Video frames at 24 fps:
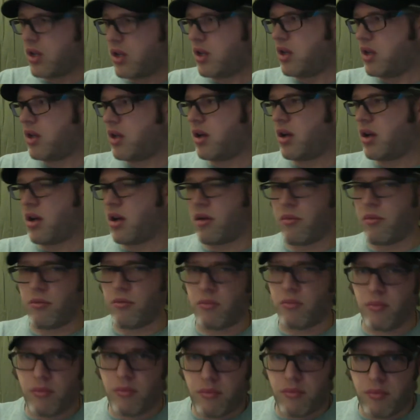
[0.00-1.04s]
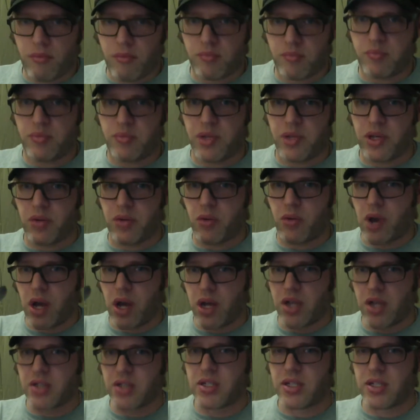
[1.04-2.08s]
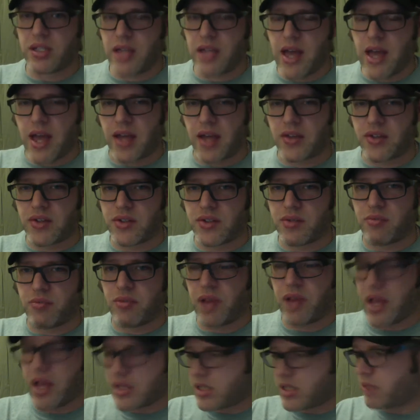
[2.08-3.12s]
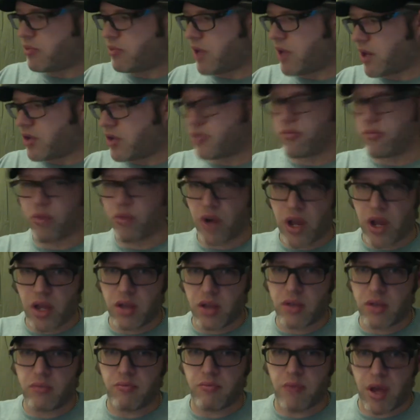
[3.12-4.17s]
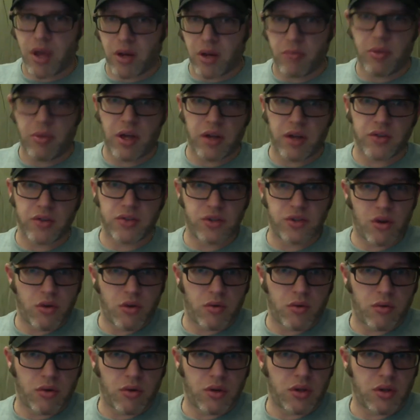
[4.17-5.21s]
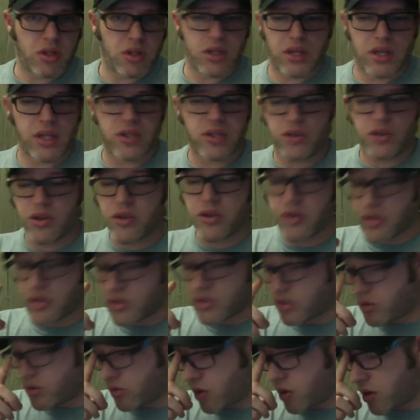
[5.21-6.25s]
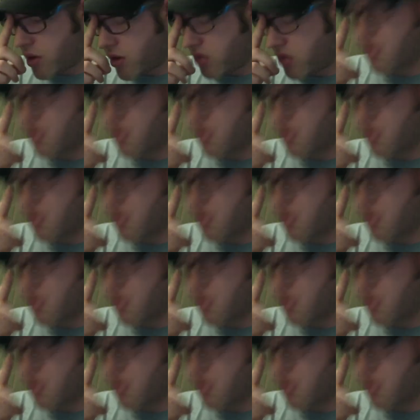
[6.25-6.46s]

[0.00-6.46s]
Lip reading: Why? Because it lasts. Plastic bottles break, metal bottles don't. That's all there is to it. There's a